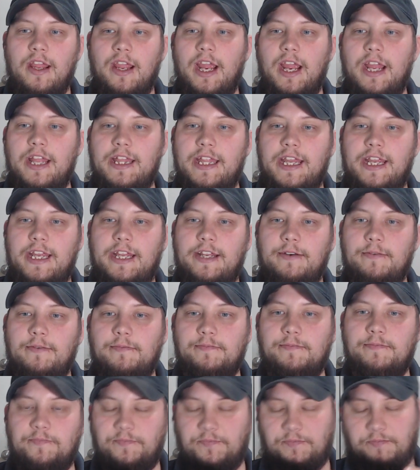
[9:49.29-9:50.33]
And then
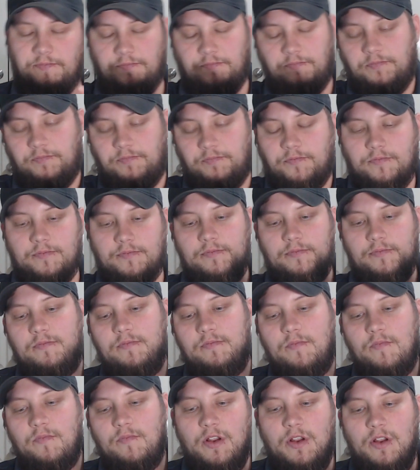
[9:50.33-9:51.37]

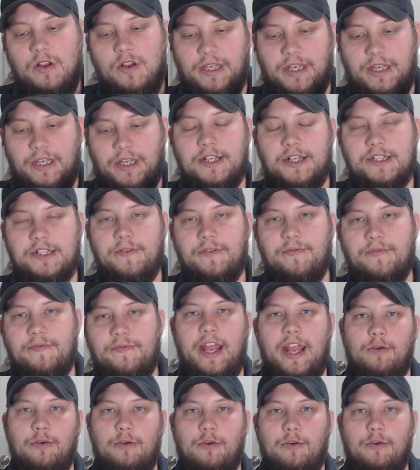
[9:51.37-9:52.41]
because of
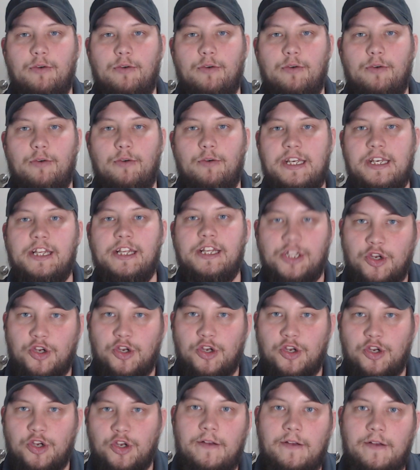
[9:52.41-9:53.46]
that, it wasn't sending the
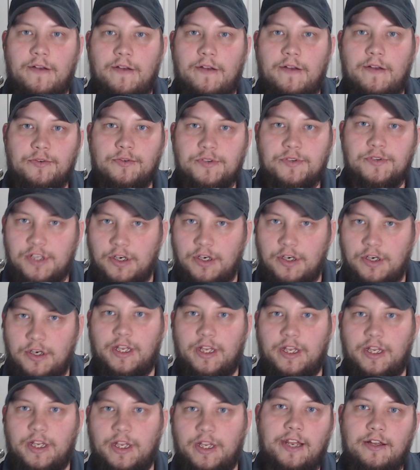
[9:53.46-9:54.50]
turn-off signals over the
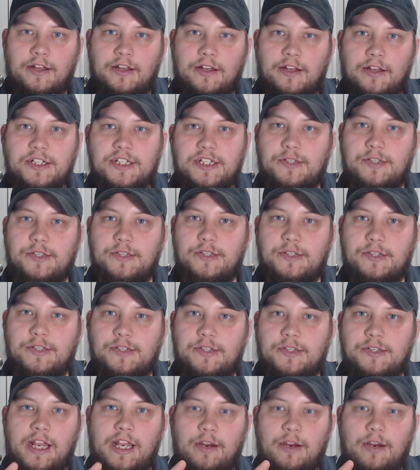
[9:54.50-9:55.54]
CAN lines because there were
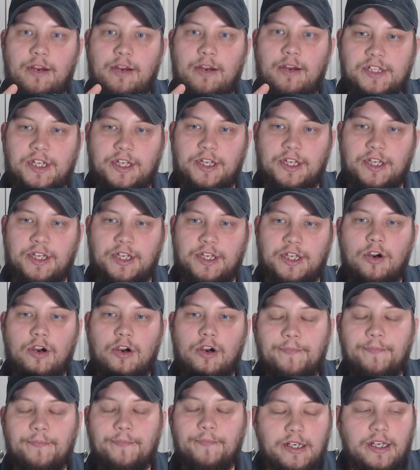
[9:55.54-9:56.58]
3 networks in the car.
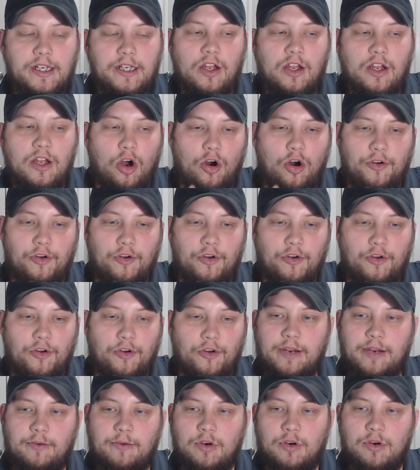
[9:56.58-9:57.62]
All 3
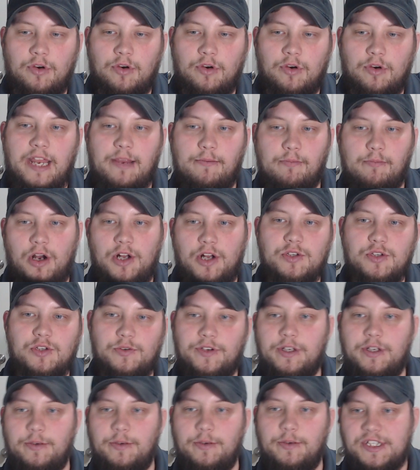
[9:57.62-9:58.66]
networks had a
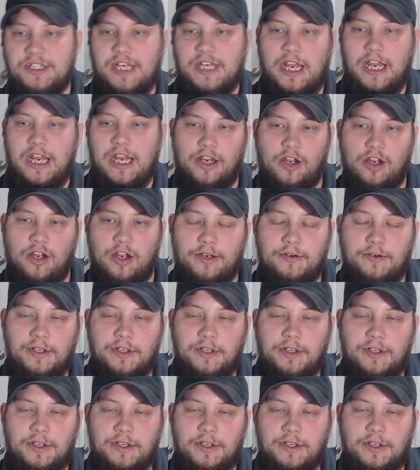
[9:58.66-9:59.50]
module that was staying on.